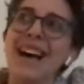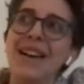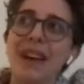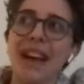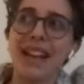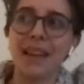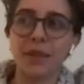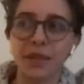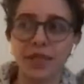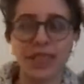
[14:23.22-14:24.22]
And
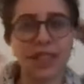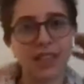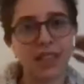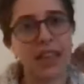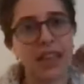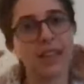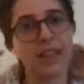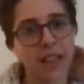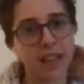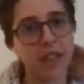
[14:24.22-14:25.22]
they will just like
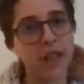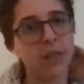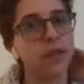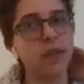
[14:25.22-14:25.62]
give that to you,